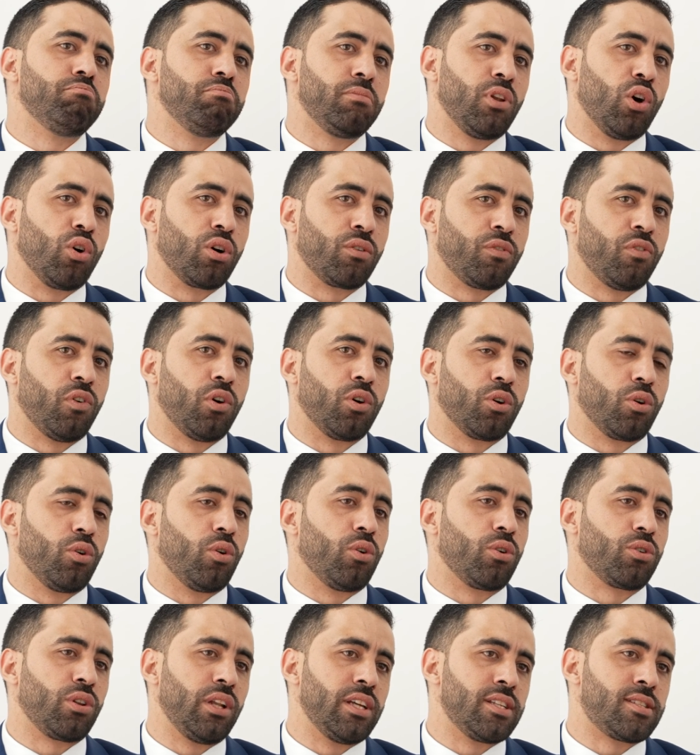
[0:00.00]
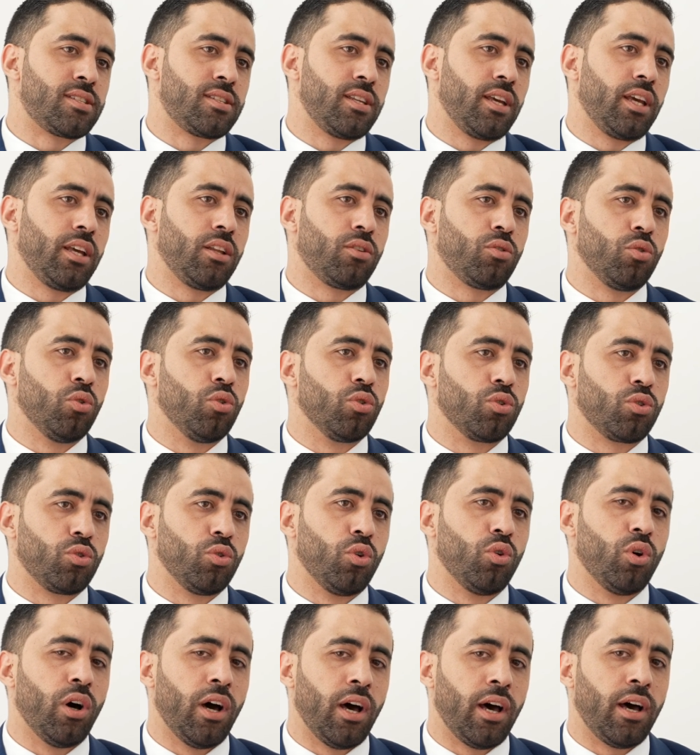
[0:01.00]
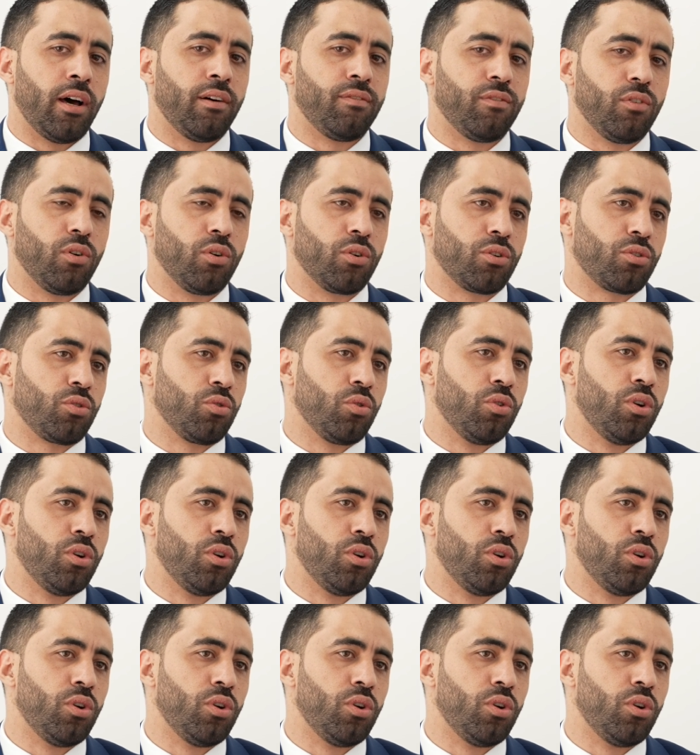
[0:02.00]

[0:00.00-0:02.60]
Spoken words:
look for, or let's say to have or